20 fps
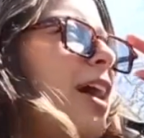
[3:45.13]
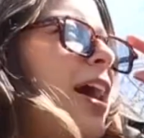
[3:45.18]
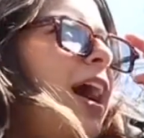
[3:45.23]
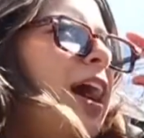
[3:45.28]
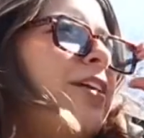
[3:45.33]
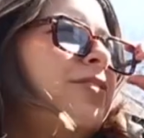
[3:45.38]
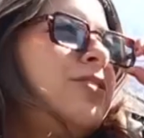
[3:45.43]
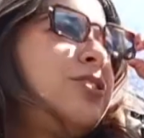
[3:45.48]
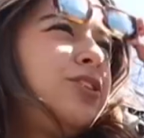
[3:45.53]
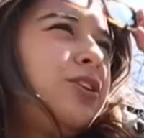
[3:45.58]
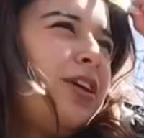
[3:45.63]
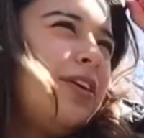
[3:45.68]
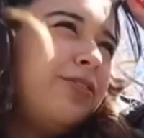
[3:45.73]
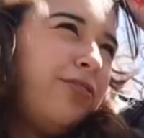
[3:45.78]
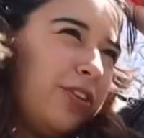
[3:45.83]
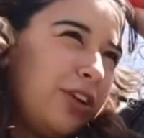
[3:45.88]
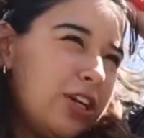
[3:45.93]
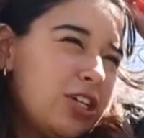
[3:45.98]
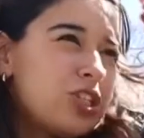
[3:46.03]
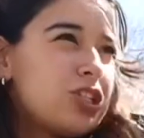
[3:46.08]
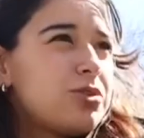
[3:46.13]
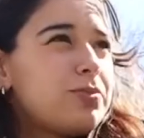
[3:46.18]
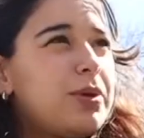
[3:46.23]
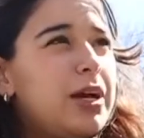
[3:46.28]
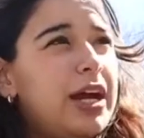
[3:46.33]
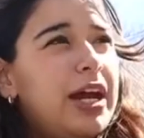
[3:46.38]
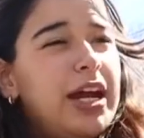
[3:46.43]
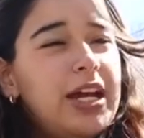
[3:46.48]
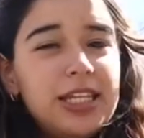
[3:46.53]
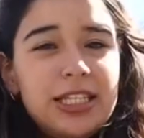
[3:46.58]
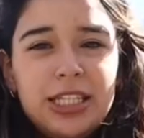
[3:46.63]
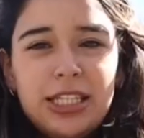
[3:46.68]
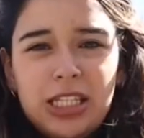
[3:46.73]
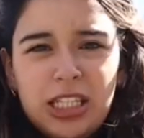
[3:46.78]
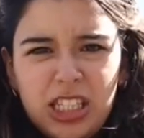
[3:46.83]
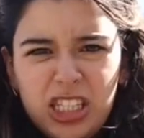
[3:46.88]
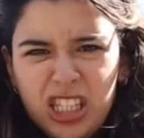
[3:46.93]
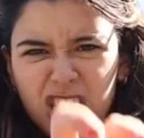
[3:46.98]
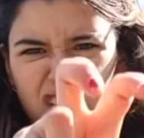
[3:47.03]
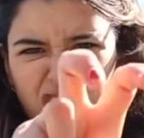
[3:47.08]
after I finished my
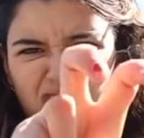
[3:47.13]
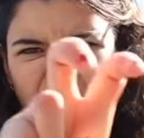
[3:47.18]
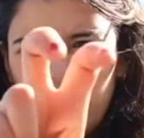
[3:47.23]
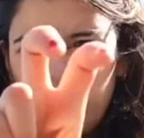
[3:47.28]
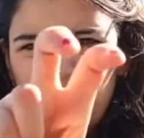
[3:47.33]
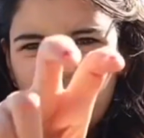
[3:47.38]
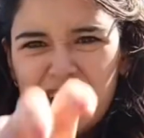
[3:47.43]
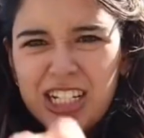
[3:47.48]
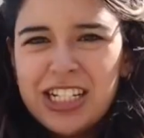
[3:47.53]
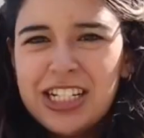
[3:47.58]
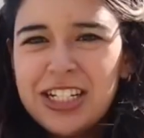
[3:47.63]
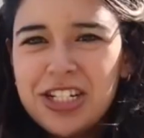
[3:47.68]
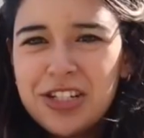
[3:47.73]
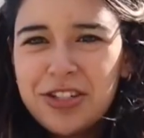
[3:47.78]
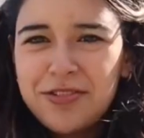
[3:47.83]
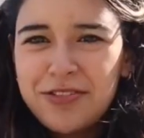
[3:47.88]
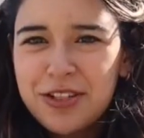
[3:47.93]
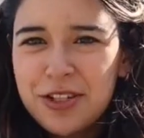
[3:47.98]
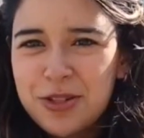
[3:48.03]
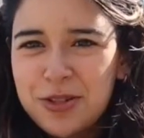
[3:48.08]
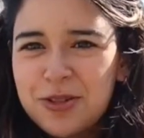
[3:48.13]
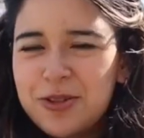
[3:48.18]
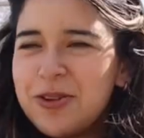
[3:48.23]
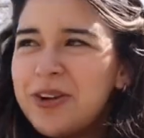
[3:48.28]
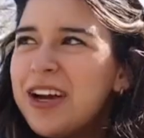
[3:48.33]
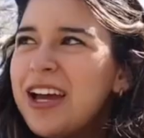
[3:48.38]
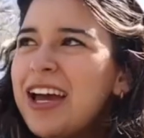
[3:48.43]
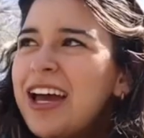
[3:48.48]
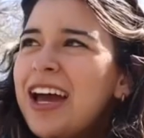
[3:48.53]
second interview